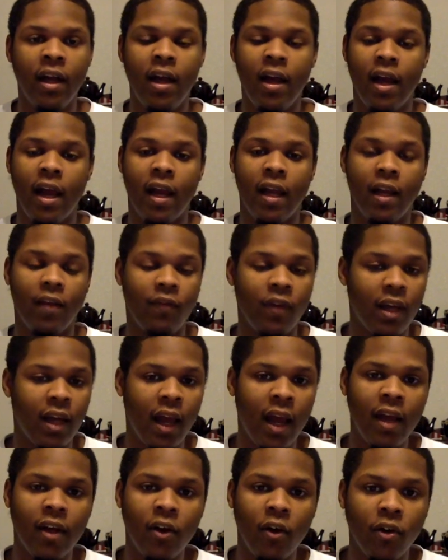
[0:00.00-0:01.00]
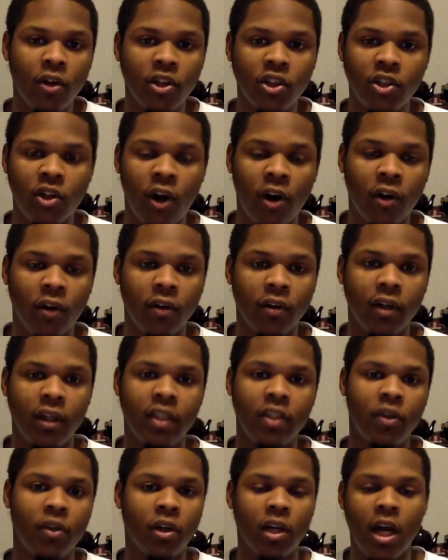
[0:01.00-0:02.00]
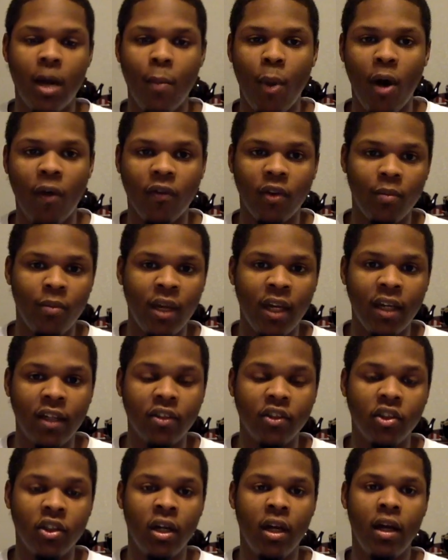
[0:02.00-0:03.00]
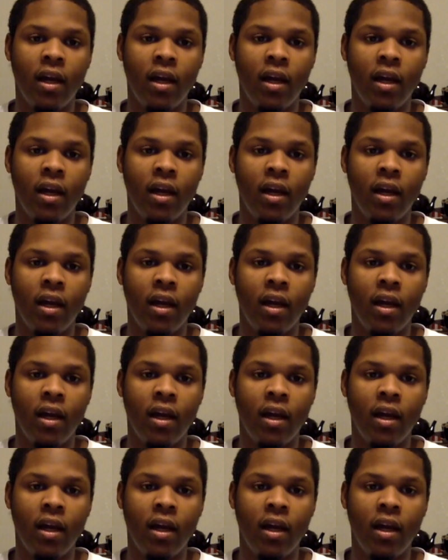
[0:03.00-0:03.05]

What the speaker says: And if he ain't going to start, he's going to come off the bench.